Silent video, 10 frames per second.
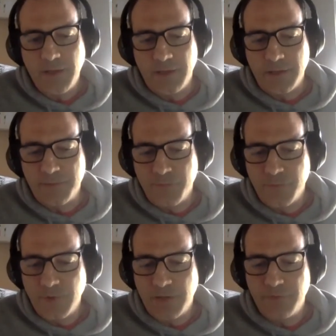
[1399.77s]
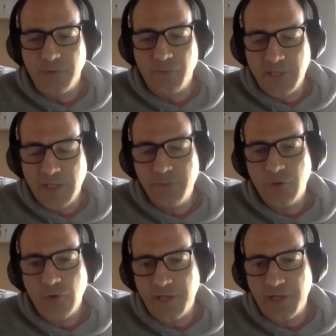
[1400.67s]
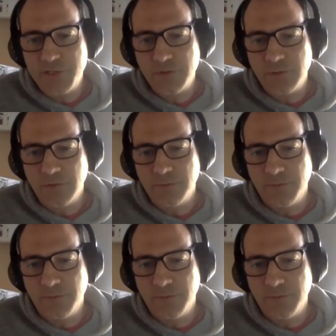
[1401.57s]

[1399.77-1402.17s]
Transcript: Um, and they will keep your location,